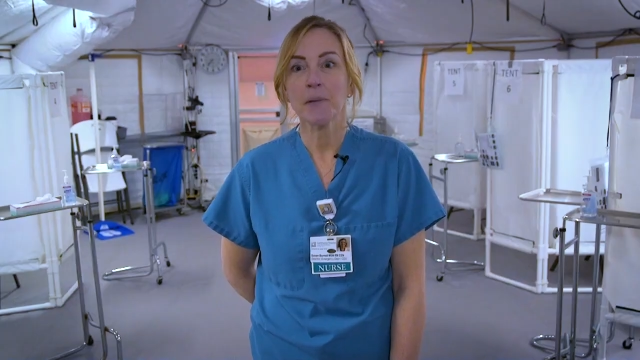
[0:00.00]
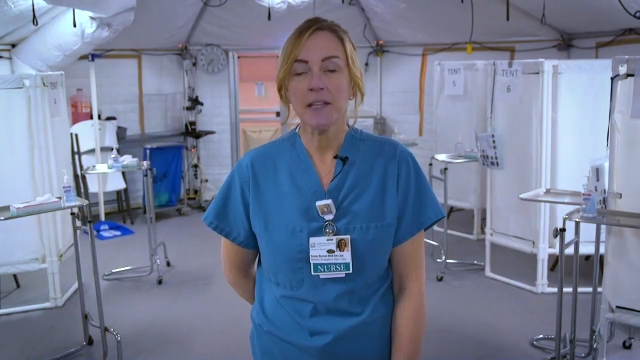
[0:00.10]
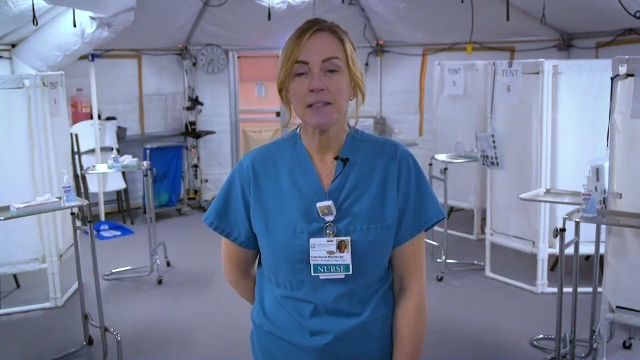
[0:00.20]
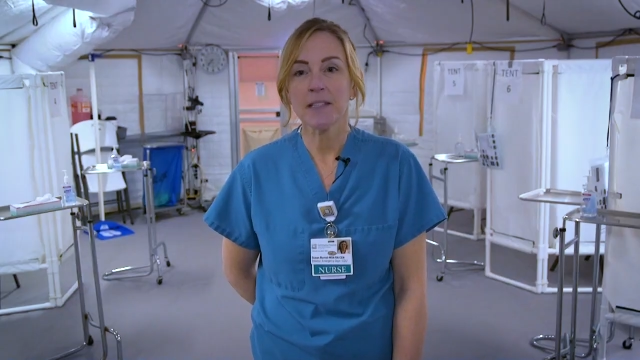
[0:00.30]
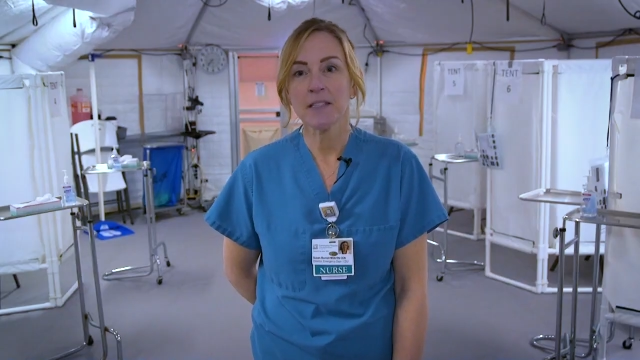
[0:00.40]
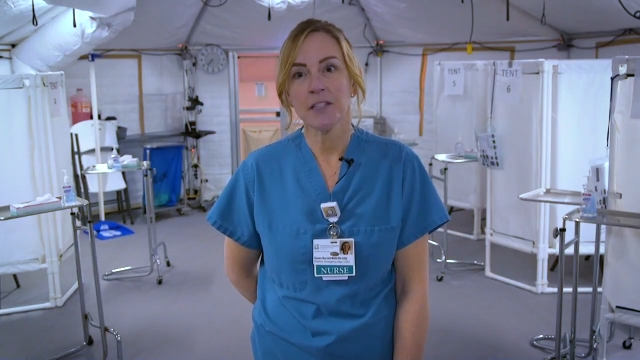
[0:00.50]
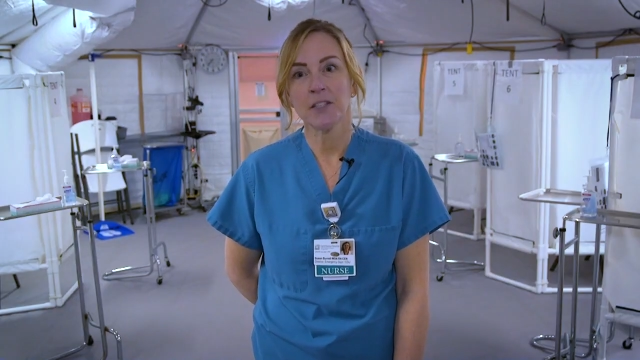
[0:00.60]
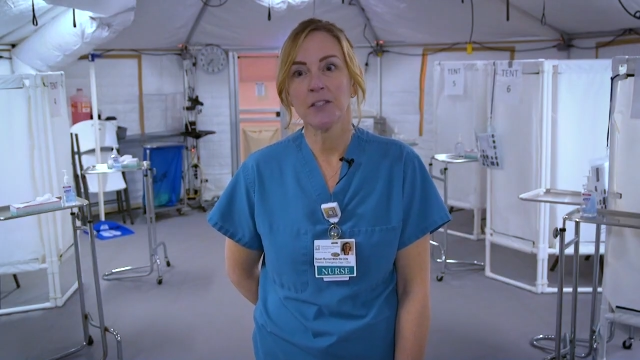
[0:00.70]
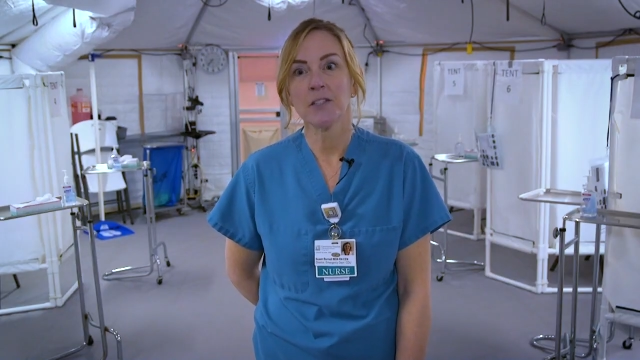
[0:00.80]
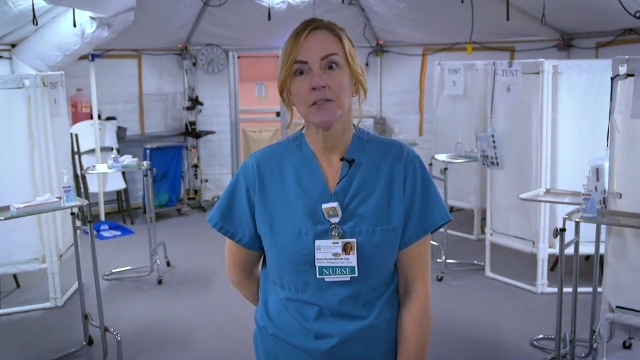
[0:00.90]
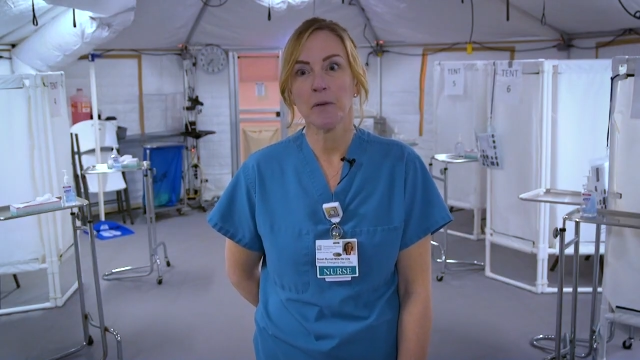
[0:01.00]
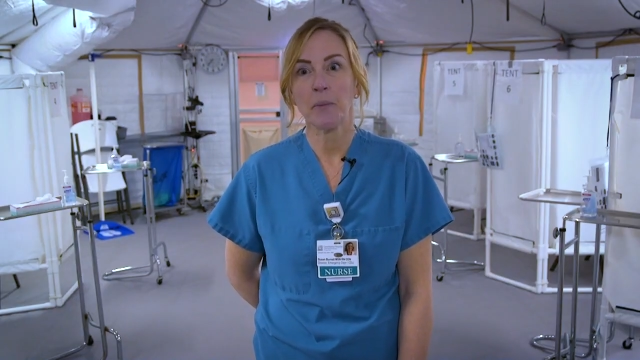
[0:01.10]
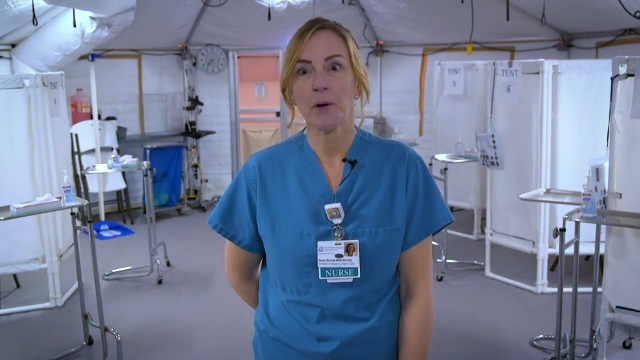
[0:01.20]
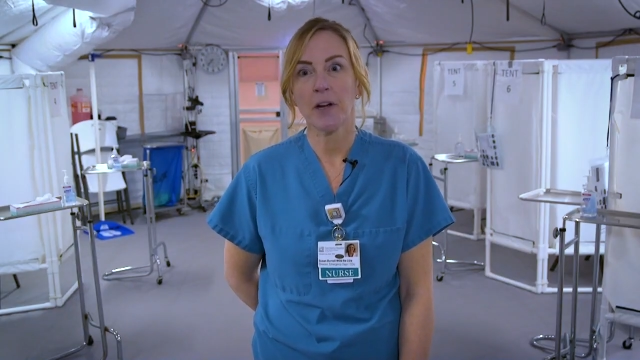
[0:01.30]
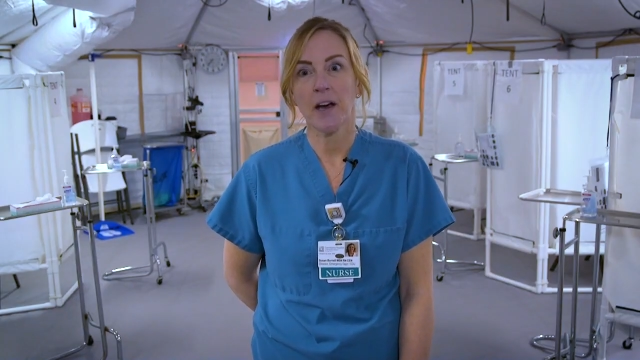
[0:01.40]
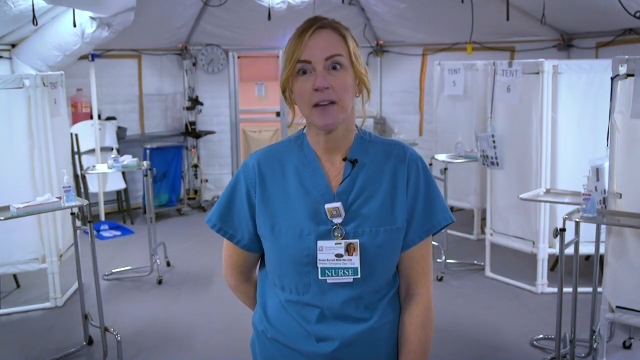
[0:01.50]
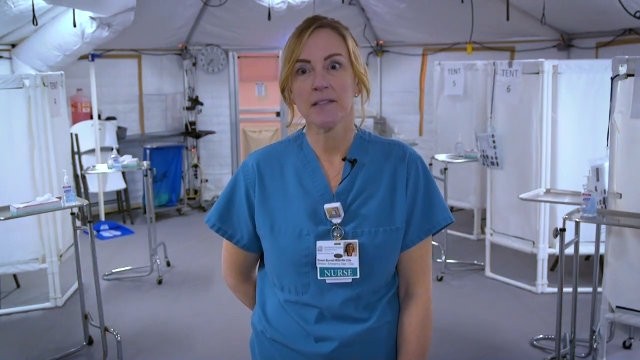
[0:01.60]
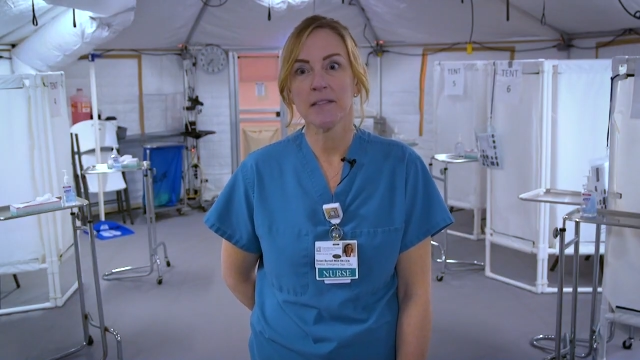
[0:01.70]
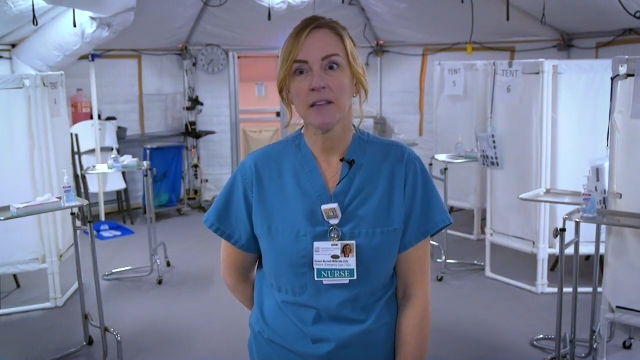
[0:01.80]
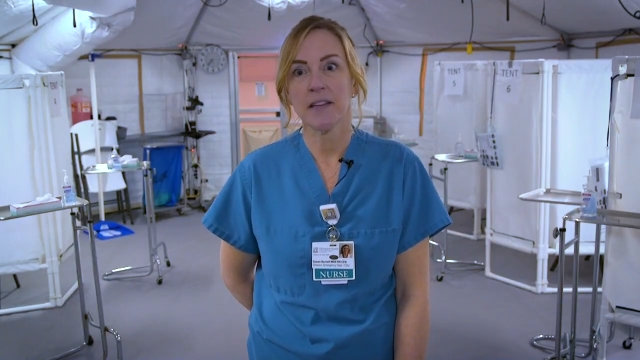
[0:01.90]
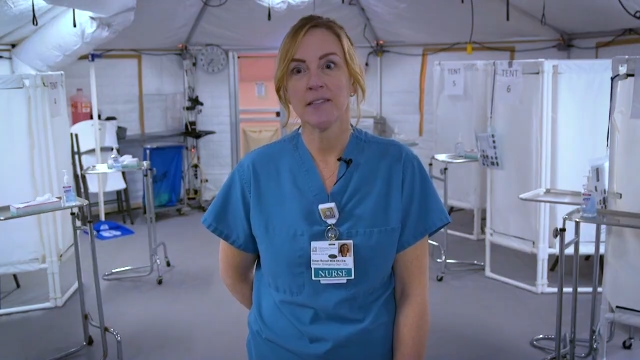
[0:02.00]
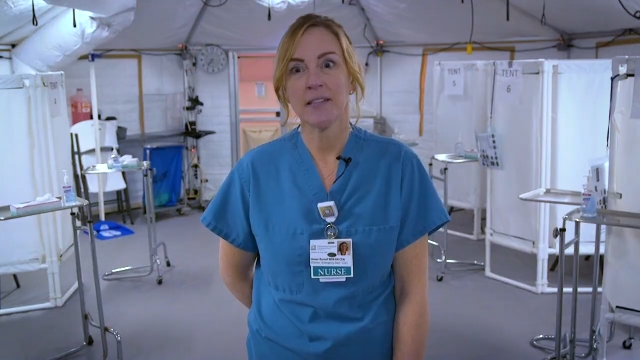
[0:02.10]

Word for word: please continue to support us and